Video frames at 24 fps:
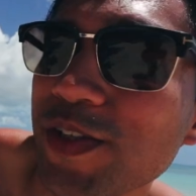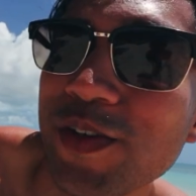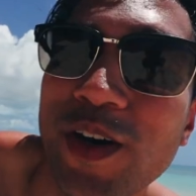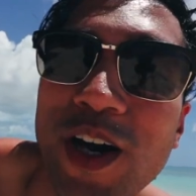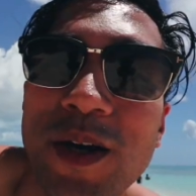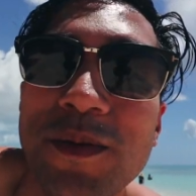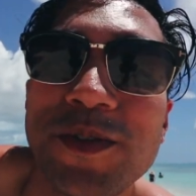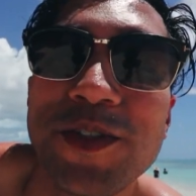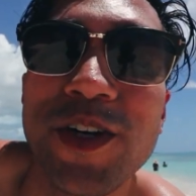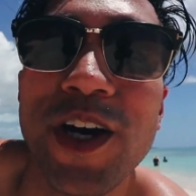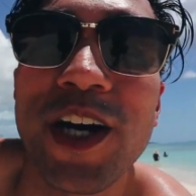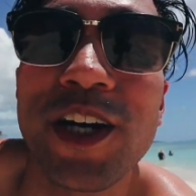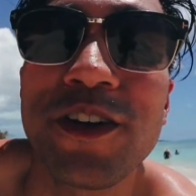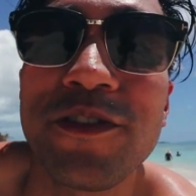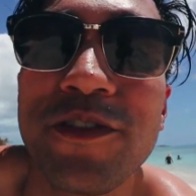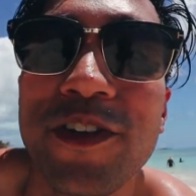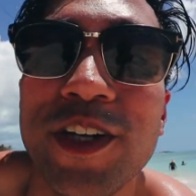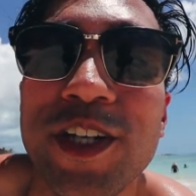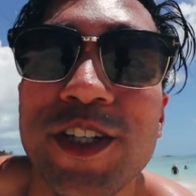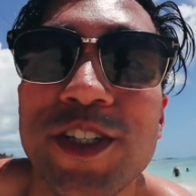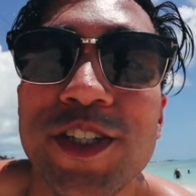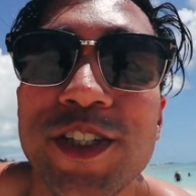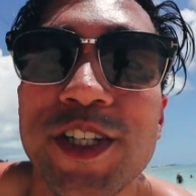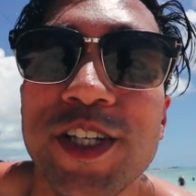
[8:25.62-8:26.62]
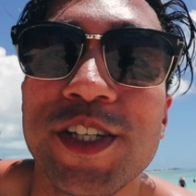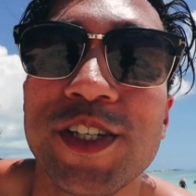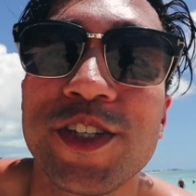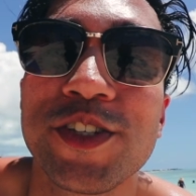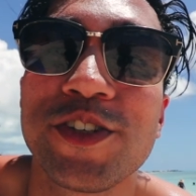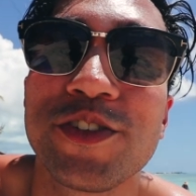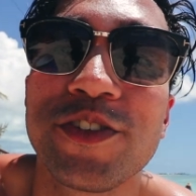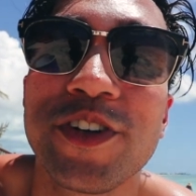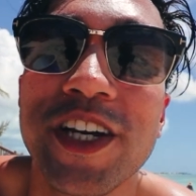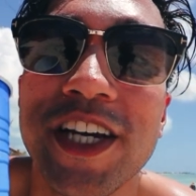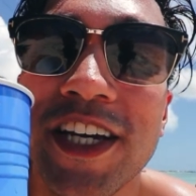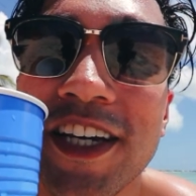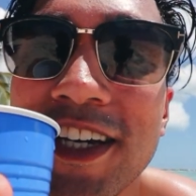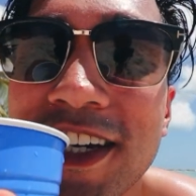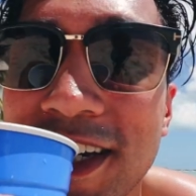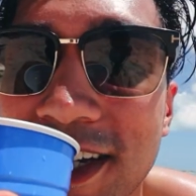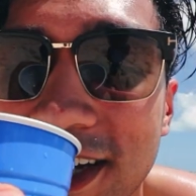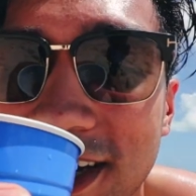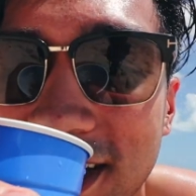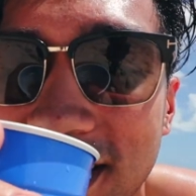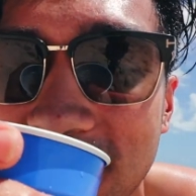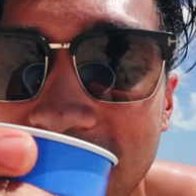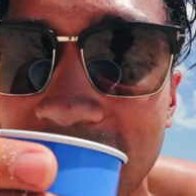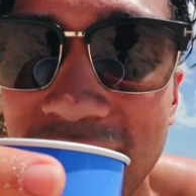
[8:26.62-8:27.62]
So I'm trying to finish this drink.
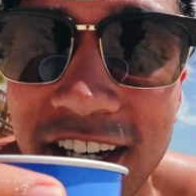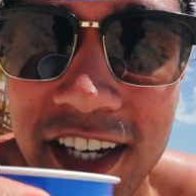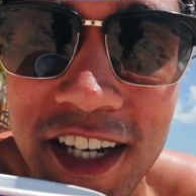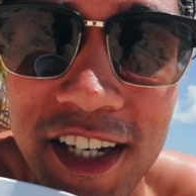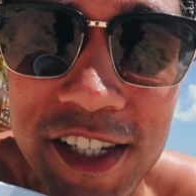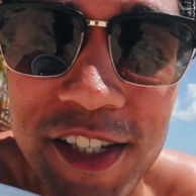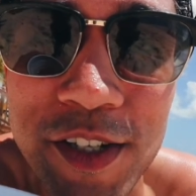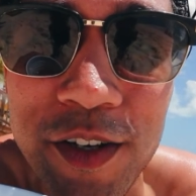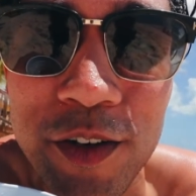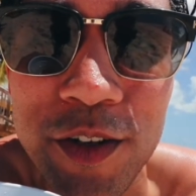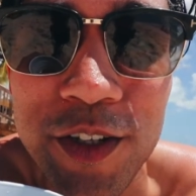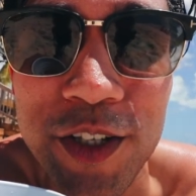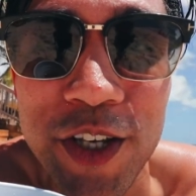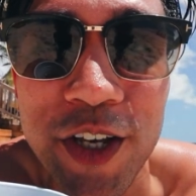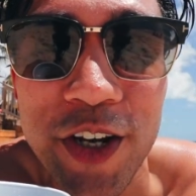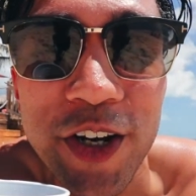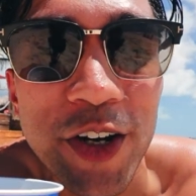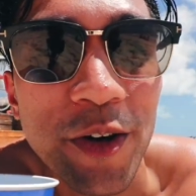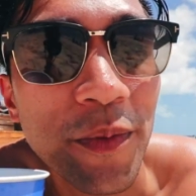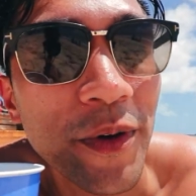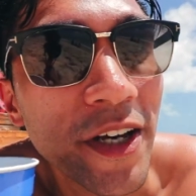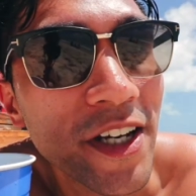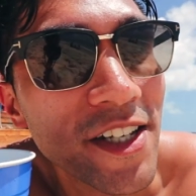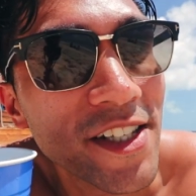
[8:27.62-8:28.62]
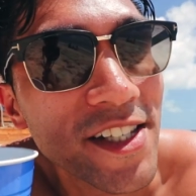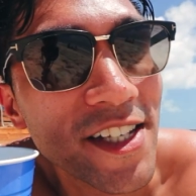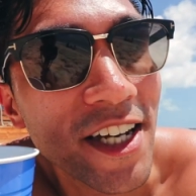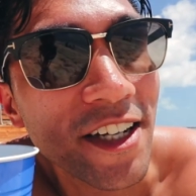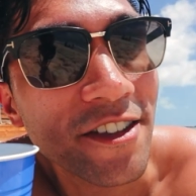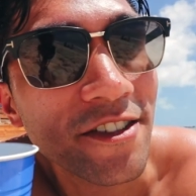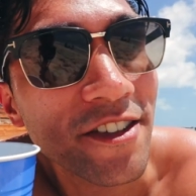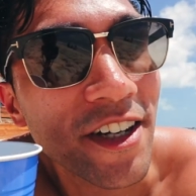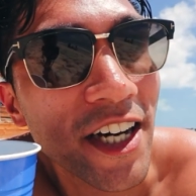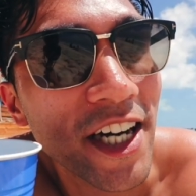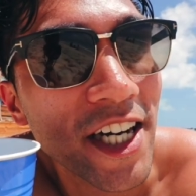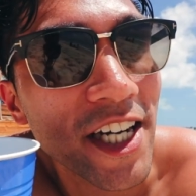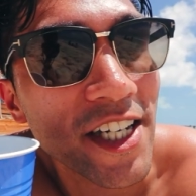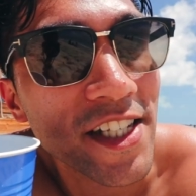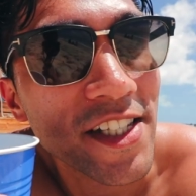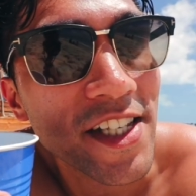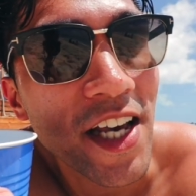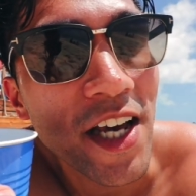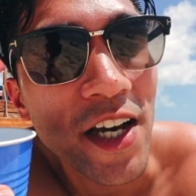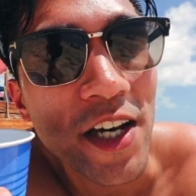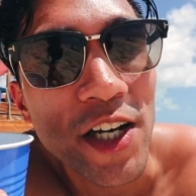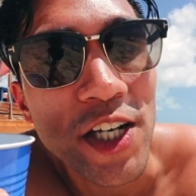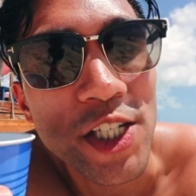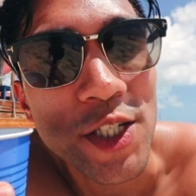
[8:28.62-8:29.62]
It's called Caribbean Sunrise.
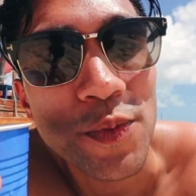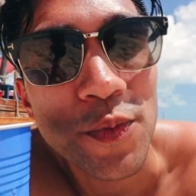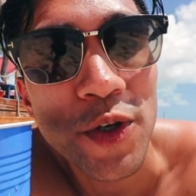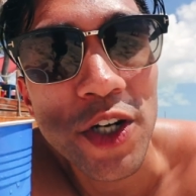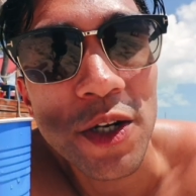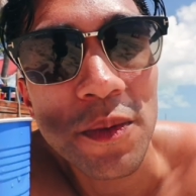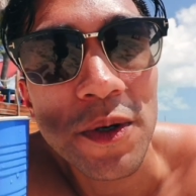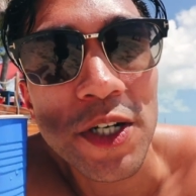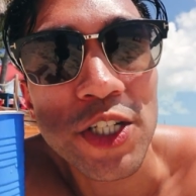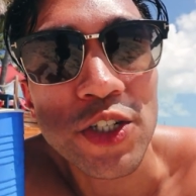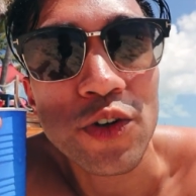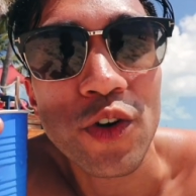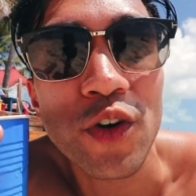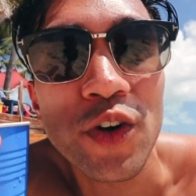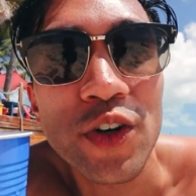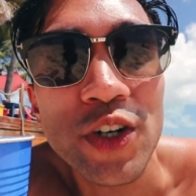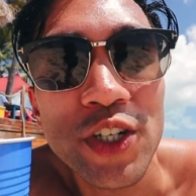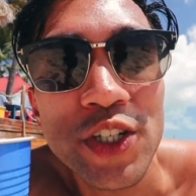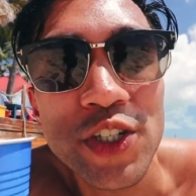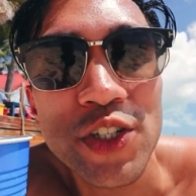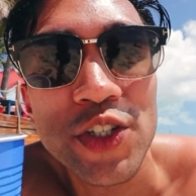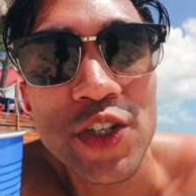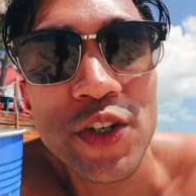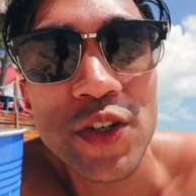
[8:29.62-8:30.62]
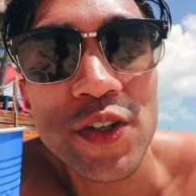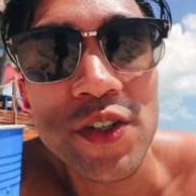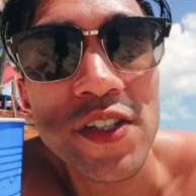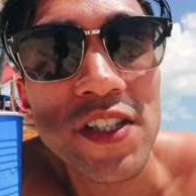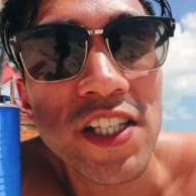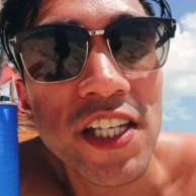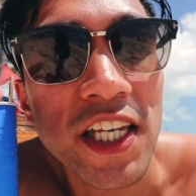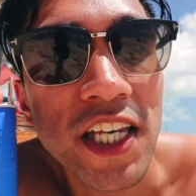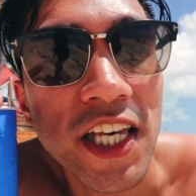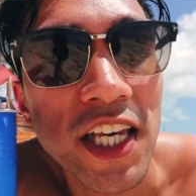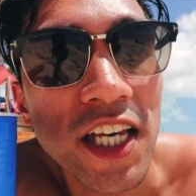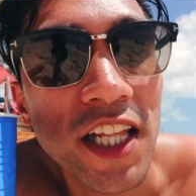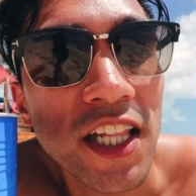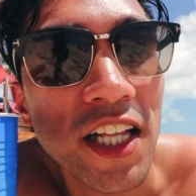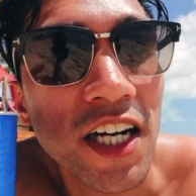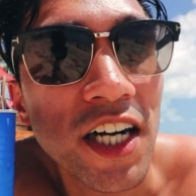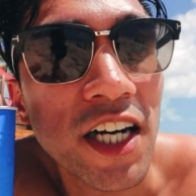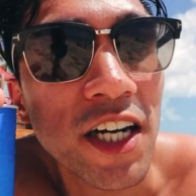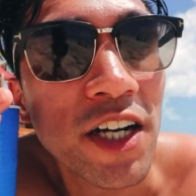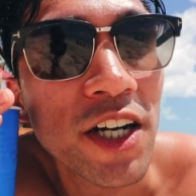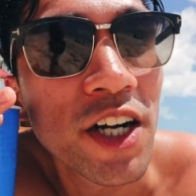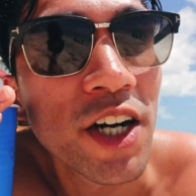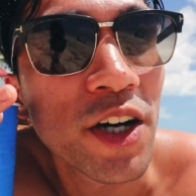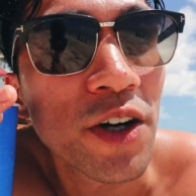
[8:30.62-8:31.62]
It's pretty much orange juice,
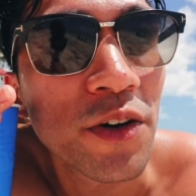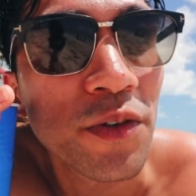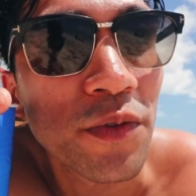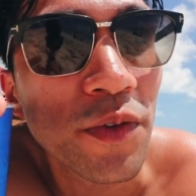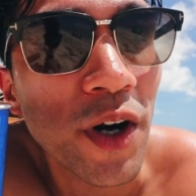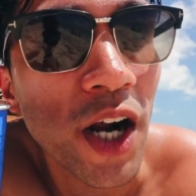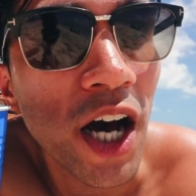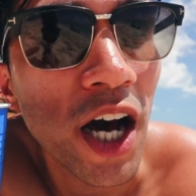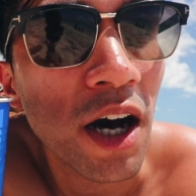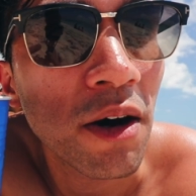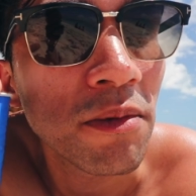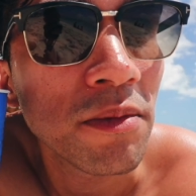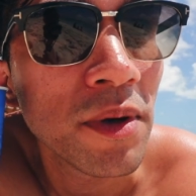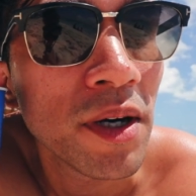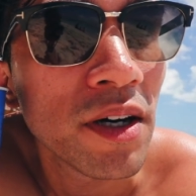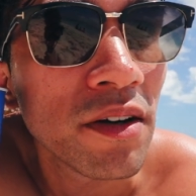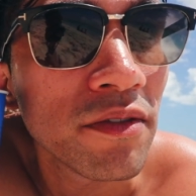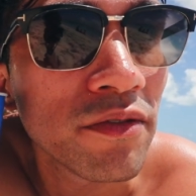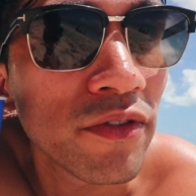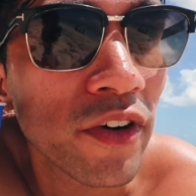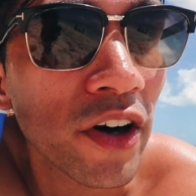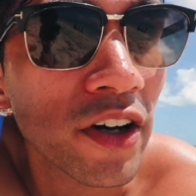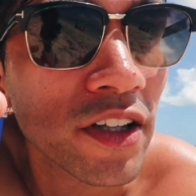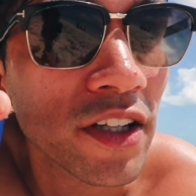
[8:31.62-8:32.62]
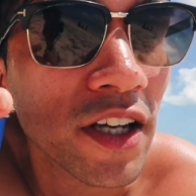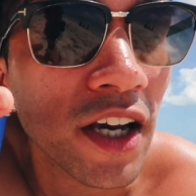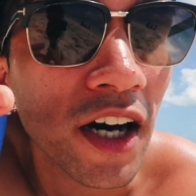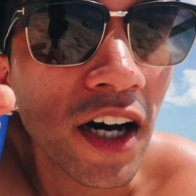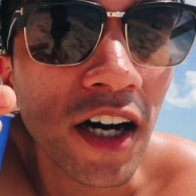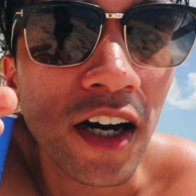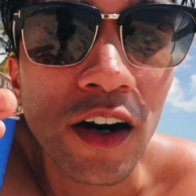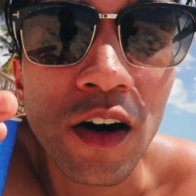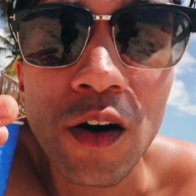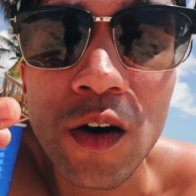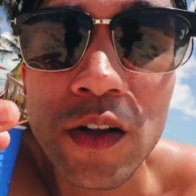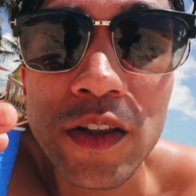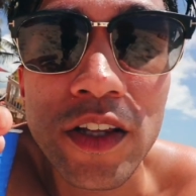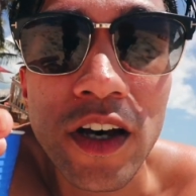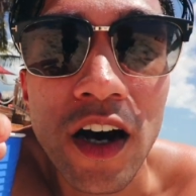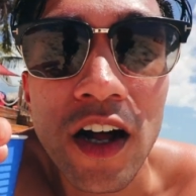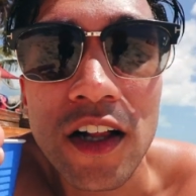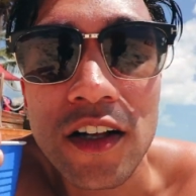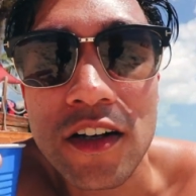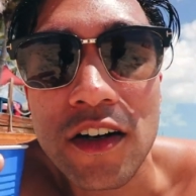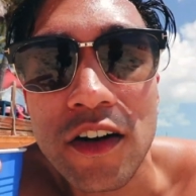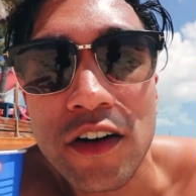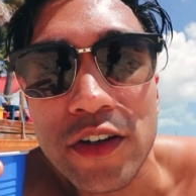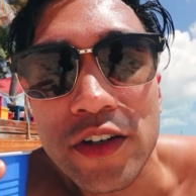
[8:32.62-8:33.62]
tequila, rum, vodka, all the
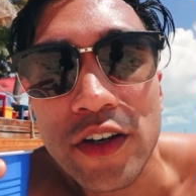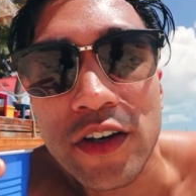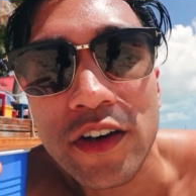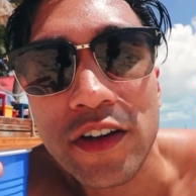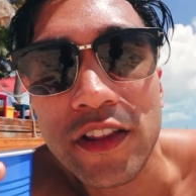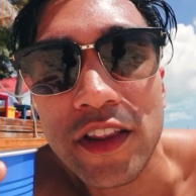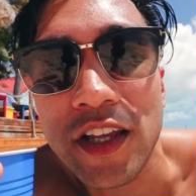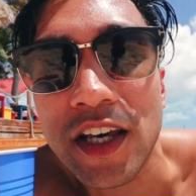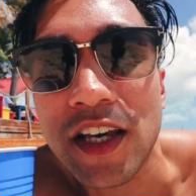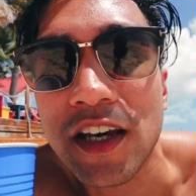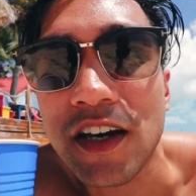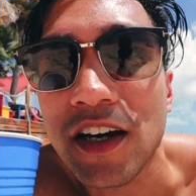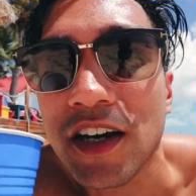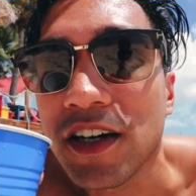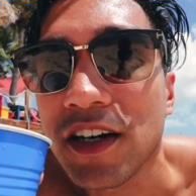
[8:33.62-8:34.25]
alcohol you could think